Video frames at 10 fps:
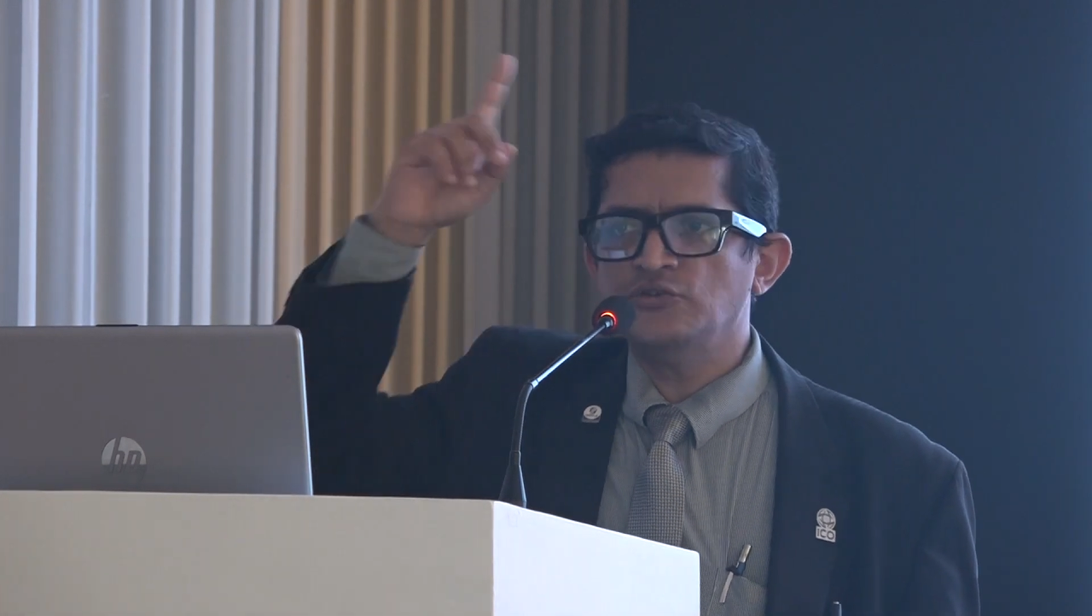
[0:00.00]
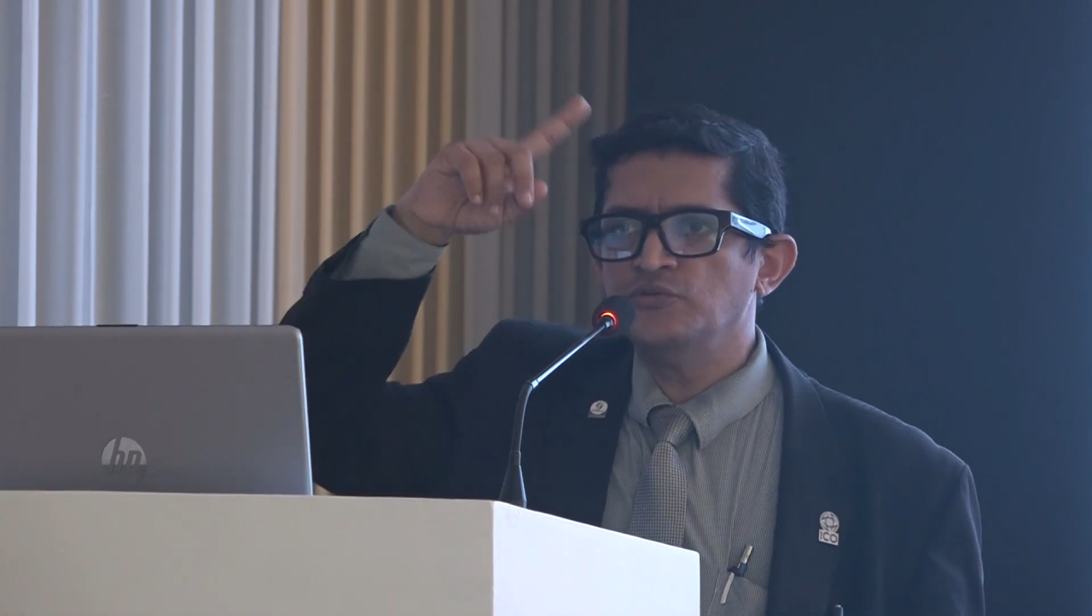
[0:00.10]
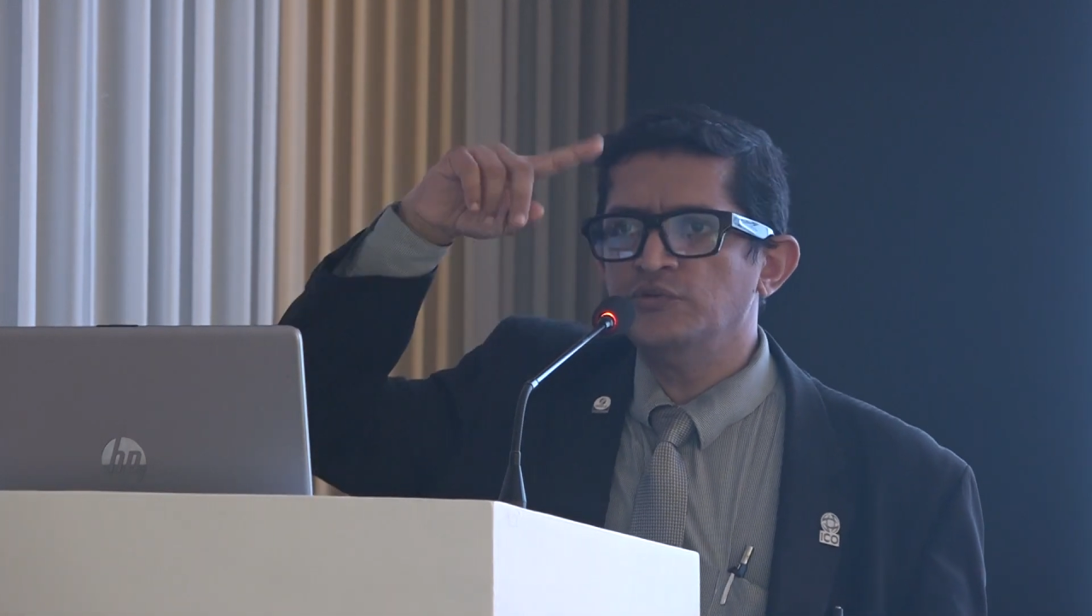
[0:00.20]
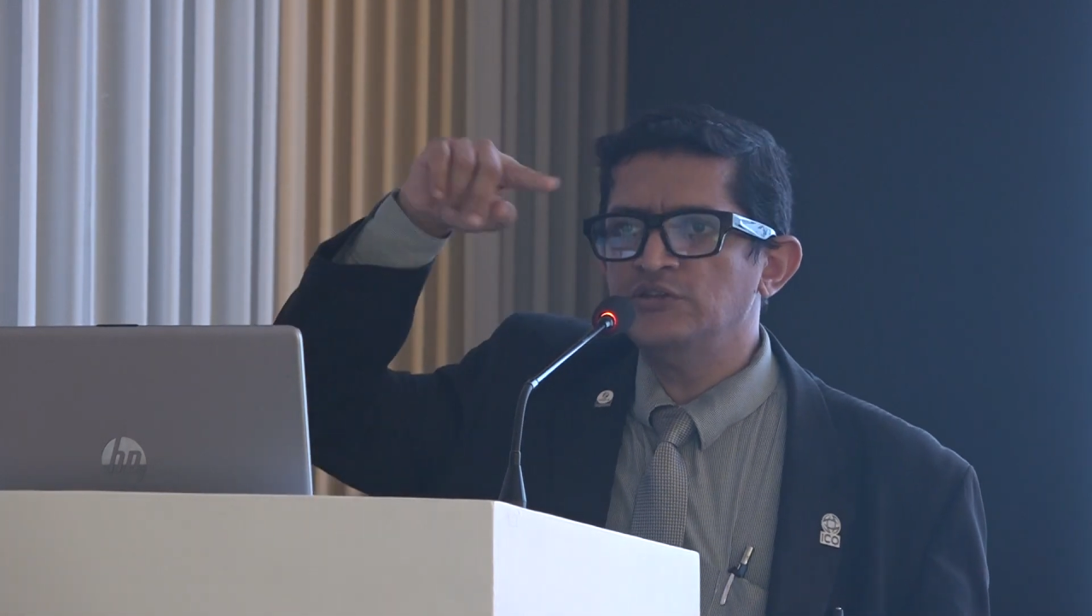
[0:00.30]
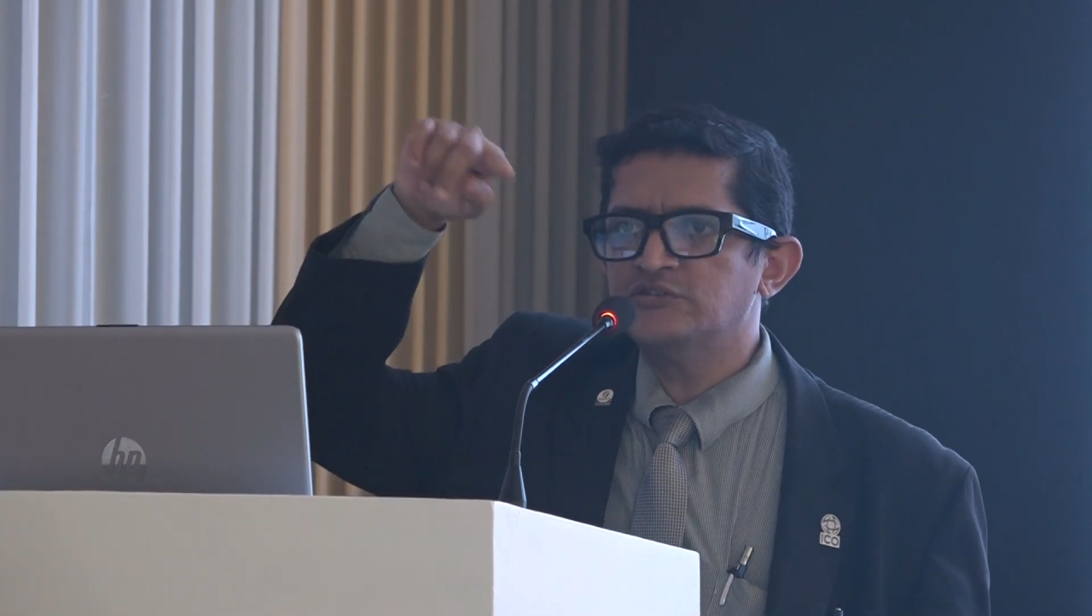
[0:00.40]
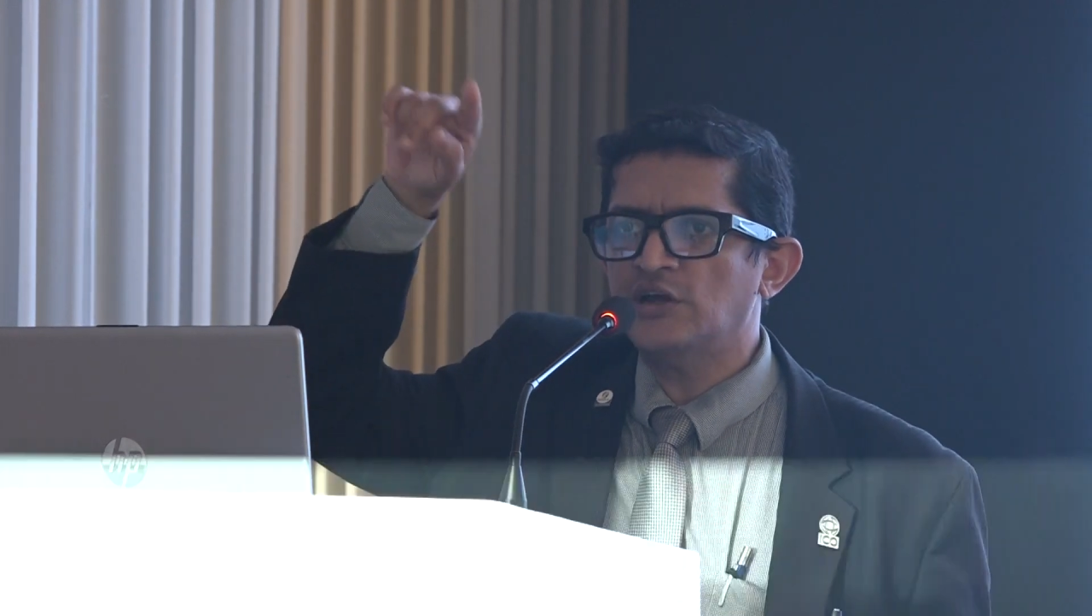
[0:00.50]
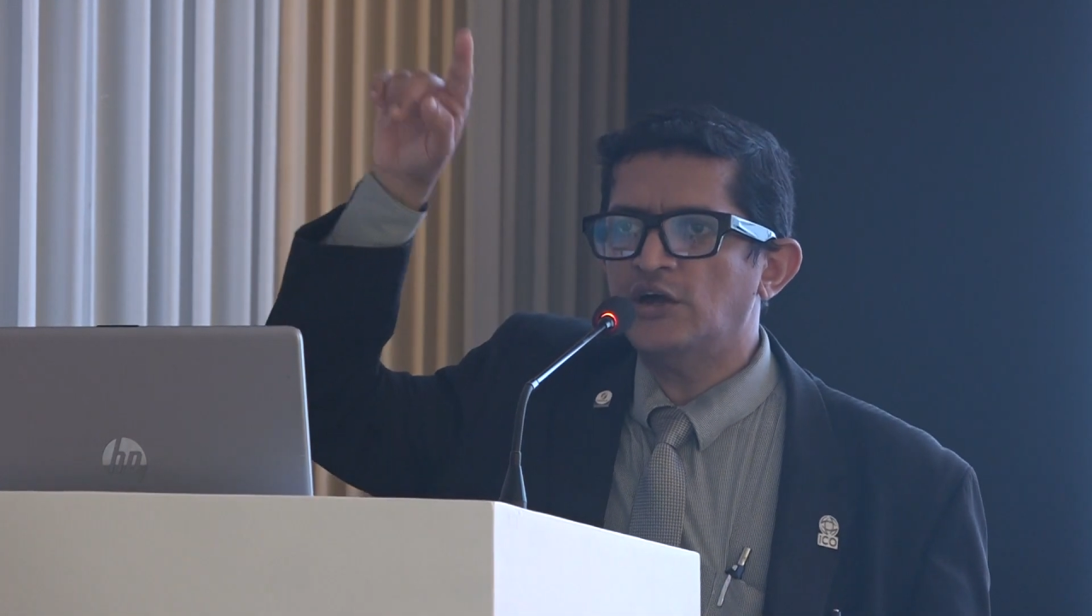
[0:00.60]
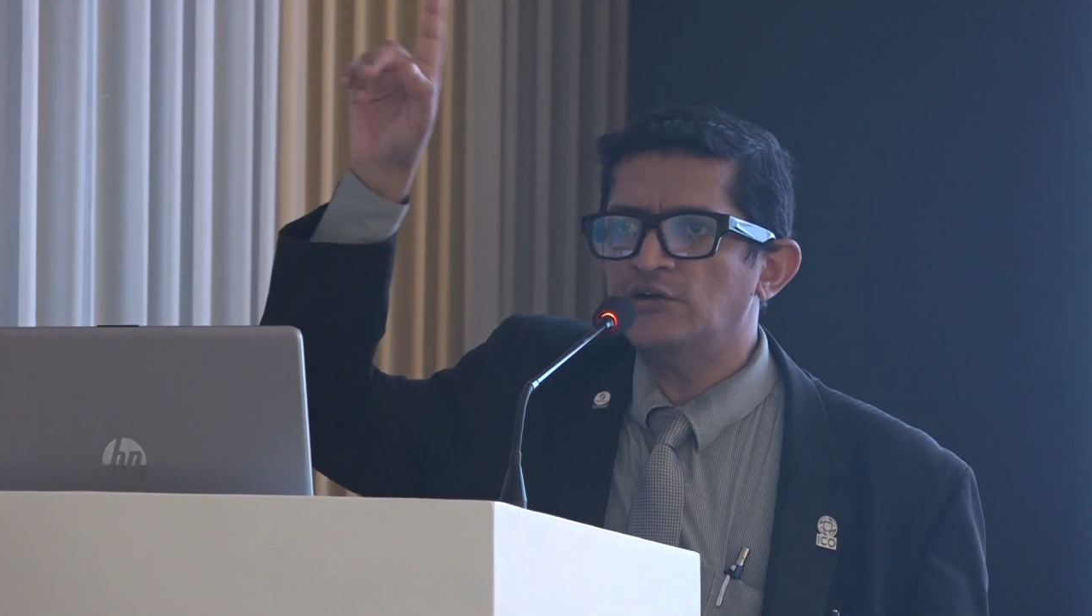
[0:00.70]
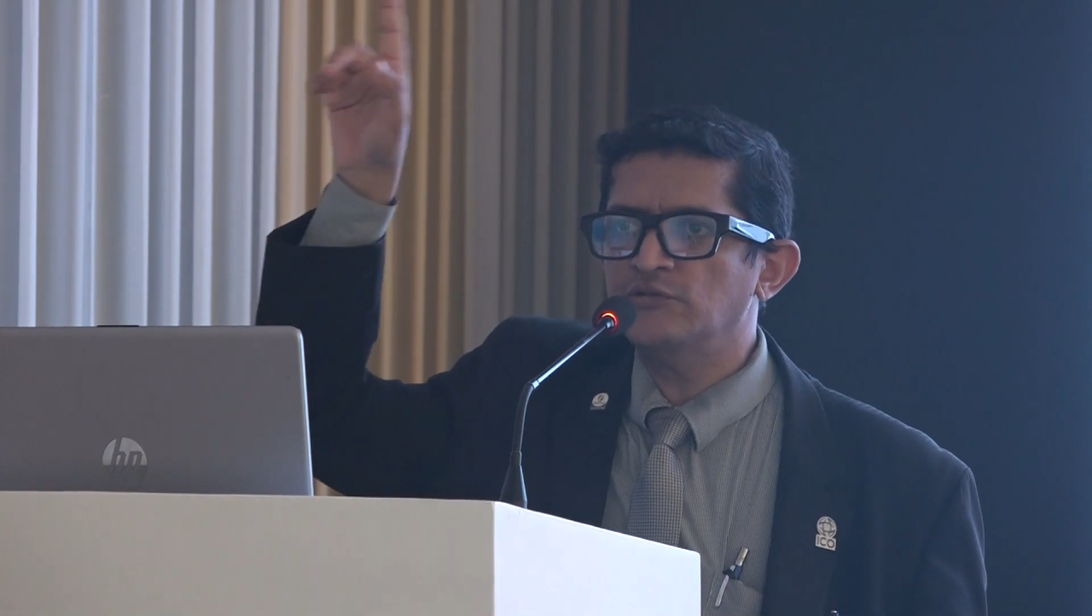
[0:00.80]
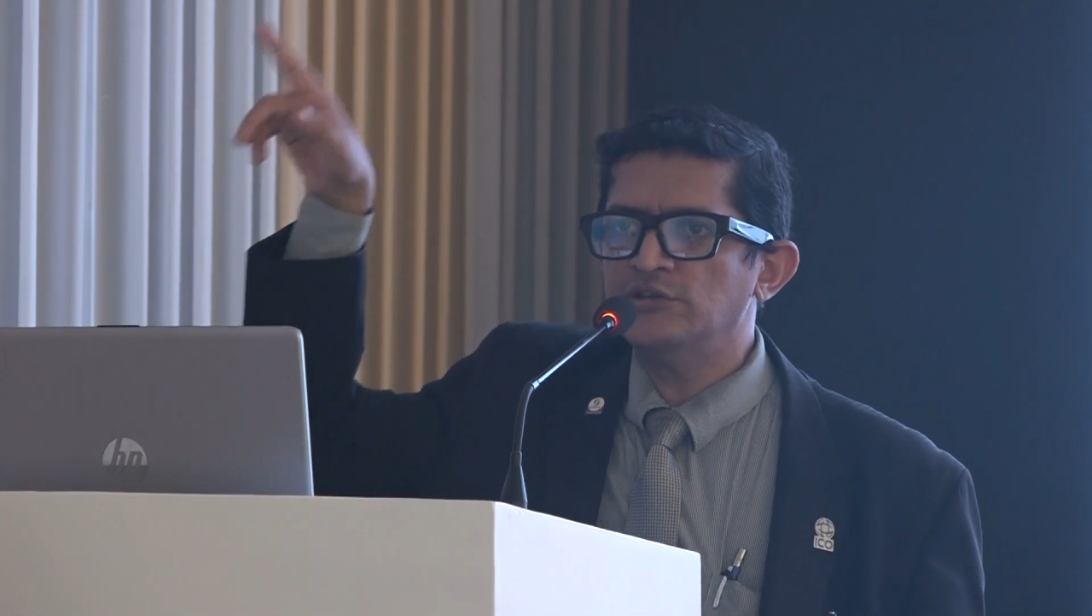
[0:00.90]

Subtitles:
you will start